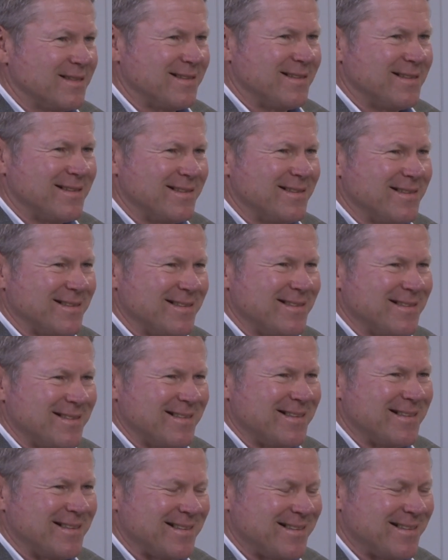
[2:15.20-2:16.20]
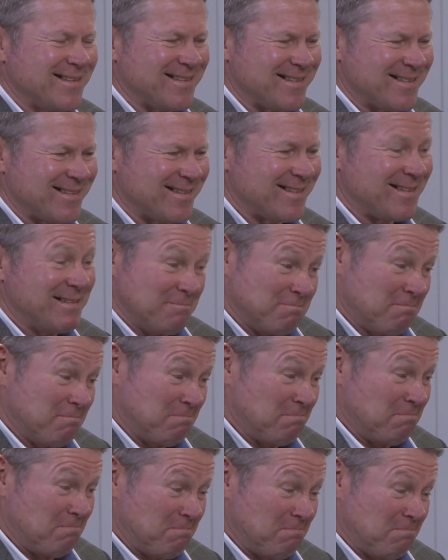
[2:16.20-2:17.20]

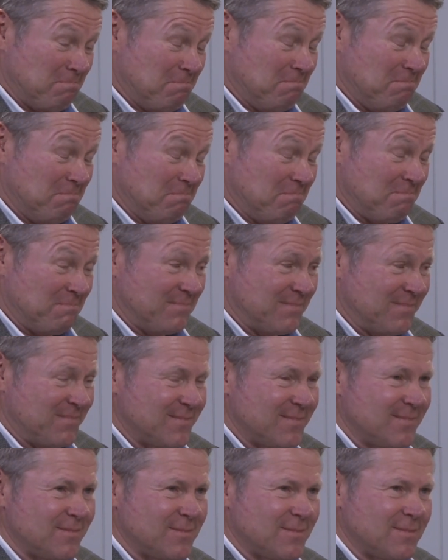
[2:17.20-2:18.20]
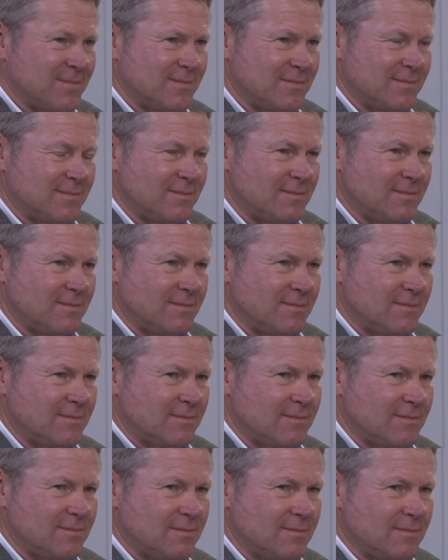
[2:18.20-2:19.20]

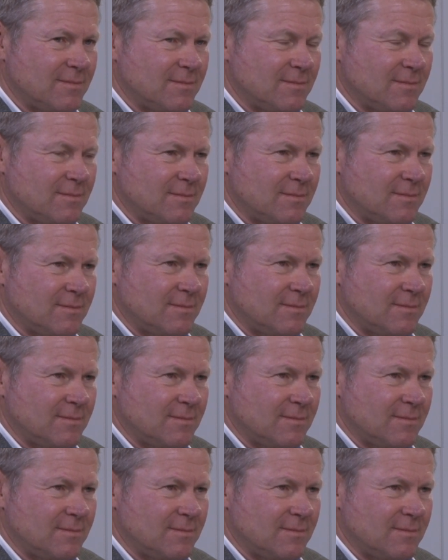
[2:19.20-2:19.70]
No words are spoken by the person on screen.